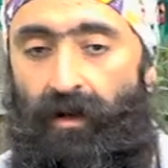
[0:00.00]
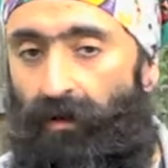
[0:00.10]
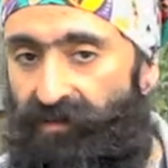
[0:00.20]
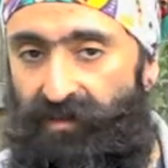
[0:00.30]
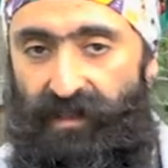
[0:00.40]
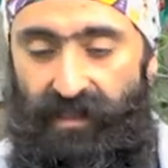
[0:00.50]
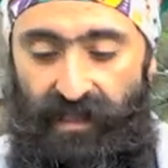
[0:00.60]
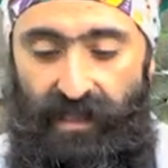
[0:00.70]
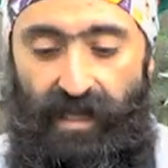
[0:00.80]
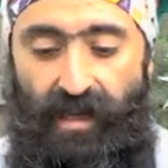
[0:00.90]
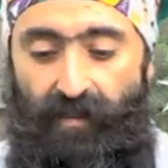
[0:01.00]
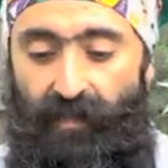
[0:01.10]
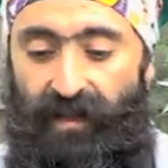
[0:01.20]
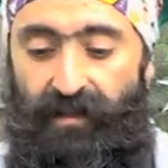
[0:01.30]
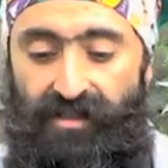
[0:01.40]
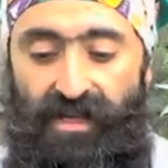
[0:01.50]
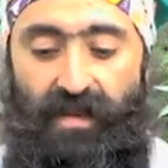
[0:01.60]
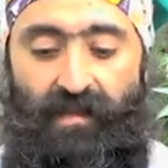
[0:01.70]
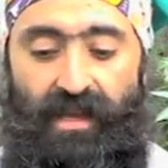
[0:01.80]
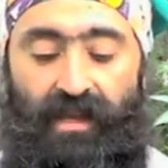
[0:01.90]
Ultimately, by
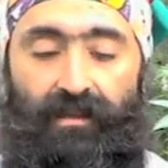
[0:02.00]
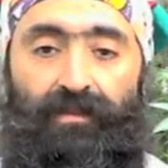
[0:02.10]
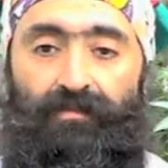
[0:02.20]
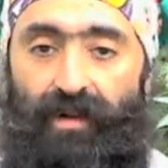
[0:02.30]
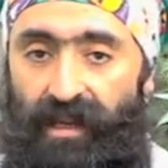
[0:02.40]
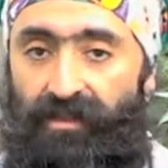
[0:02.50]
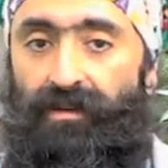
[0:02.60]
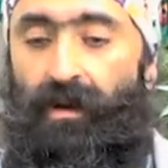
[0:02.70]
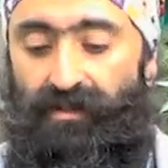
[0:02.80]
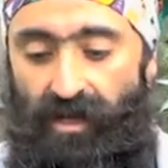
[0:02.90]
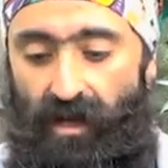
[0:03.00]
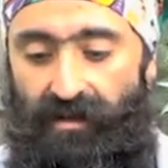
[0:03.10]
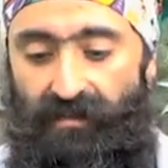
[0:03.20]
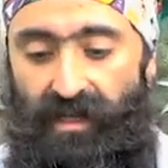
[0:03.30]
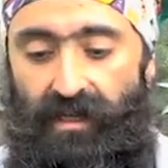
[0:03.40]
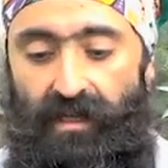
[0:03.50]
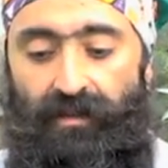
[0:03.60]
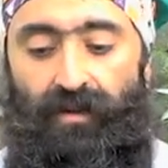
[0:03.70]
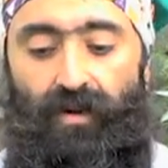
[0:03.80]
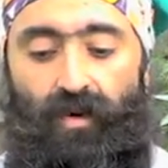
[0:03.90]
legitimating the right to autonomy,
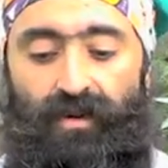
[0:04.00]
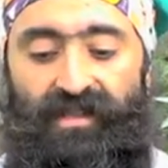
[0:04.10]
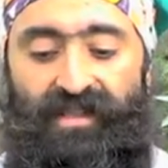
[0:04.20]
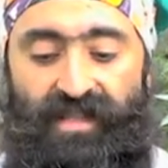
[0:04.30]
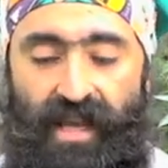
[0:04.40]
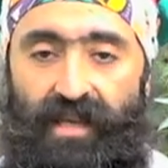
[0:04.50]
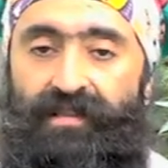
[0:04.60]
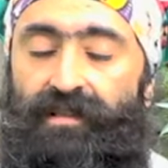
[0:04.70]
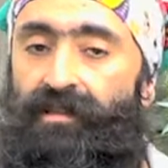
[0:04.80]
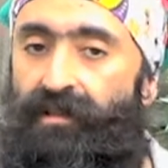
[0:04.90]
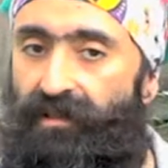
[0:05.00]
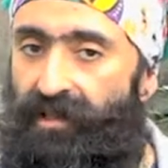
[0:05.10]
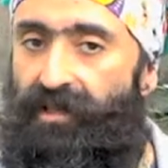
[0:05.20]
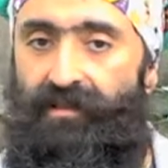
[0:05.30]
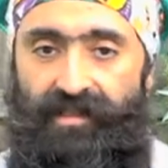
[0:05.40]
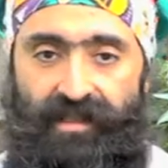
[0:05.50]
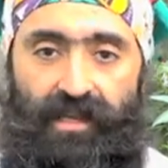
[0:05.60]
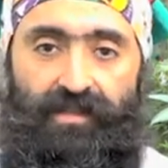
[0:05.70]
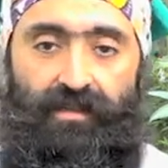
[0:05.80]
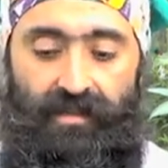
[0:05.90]
the course takes a clear
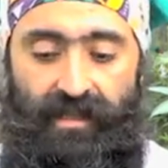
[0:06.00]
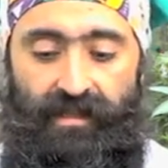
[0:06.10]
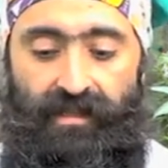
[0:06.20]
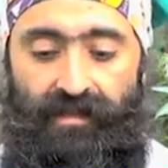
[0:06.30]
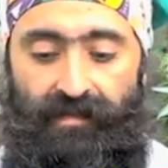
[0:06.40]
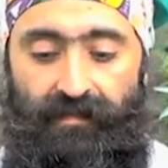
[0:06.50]
stance on this.